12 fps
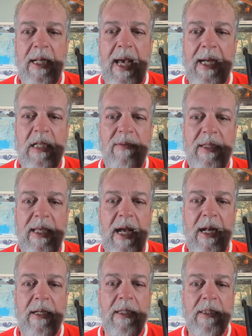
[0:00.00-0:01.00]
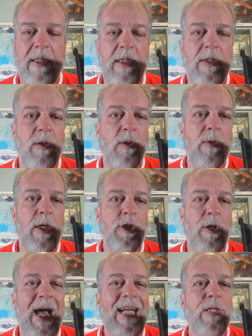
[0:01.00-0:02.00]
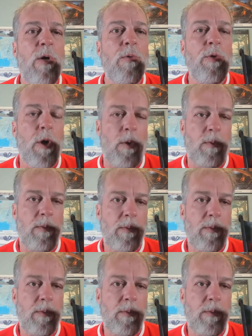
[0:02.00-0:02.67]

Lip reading: active in Canada, says Soul Crusher? I don't know.